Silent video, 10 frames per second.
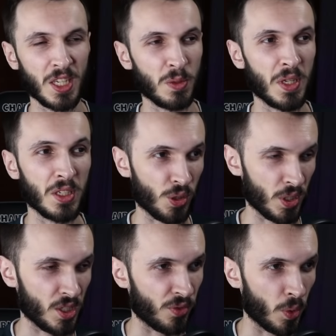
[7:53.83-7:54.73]
has been
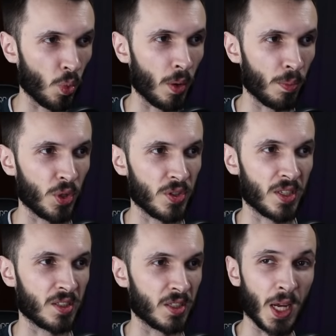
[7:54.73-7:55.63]
decreased from
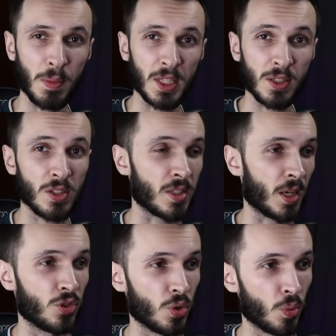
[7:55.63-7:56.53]
1.69 meters
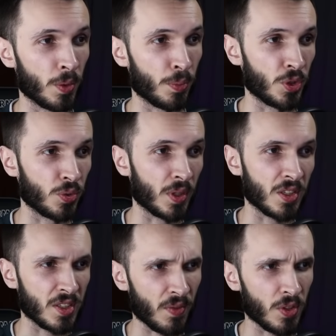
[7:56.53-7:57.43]
down to
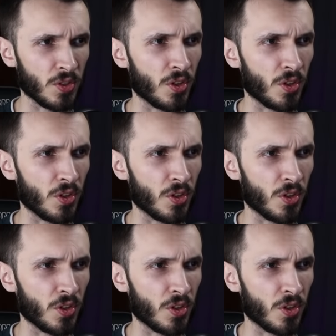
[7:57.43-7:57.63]
1.27,